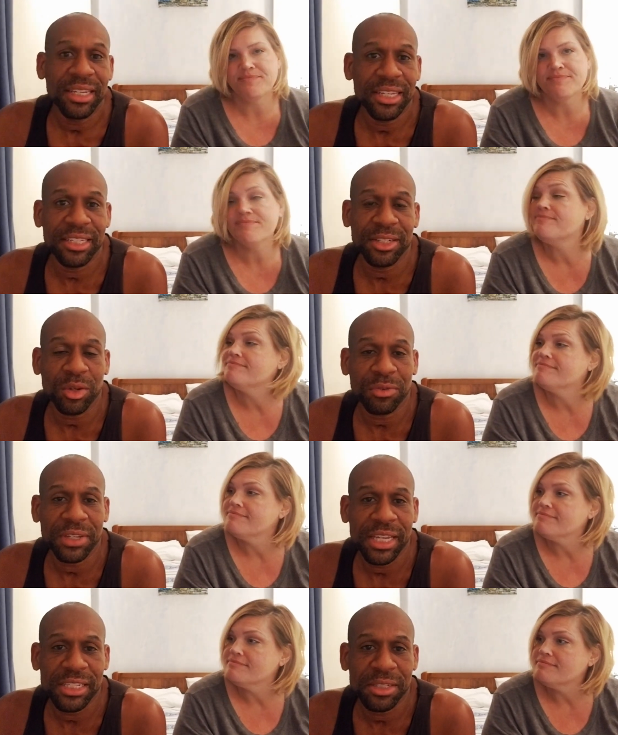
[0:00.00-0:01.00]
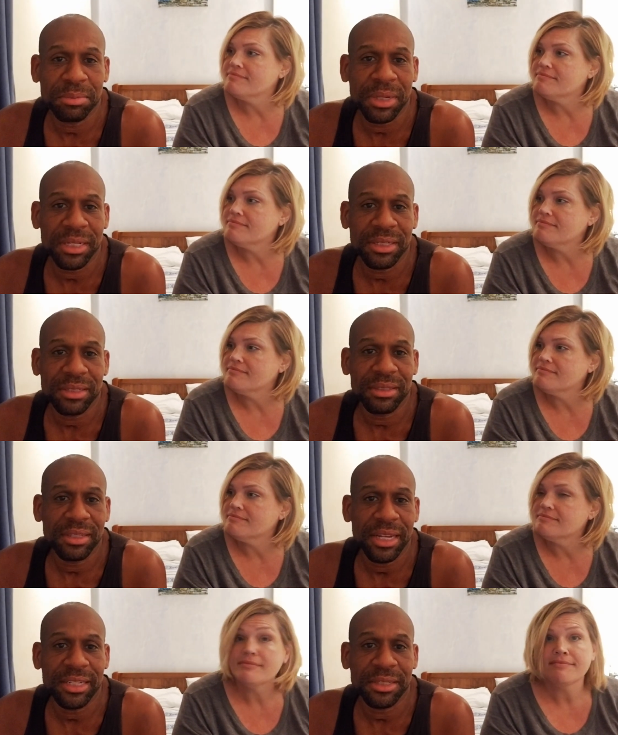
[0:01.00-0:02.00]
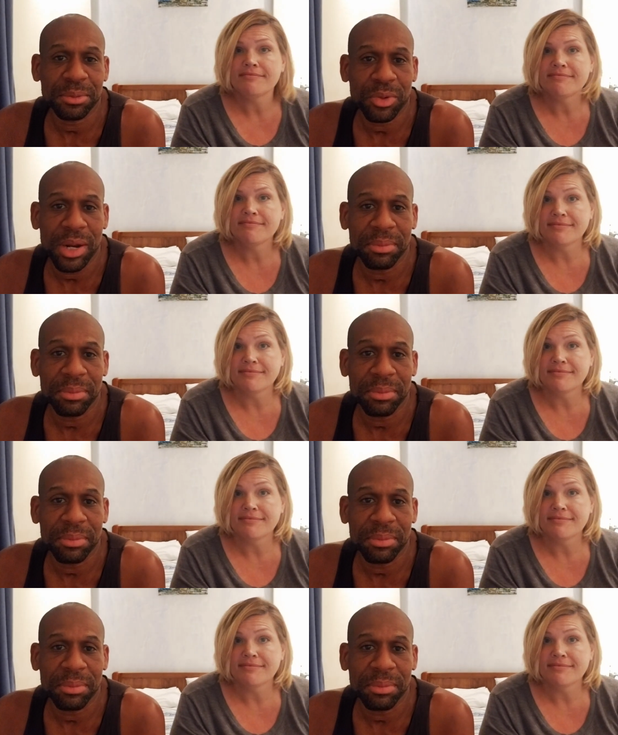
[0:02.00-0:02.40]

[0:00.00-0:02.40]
Speaker 1: to hit the notification button and subscribe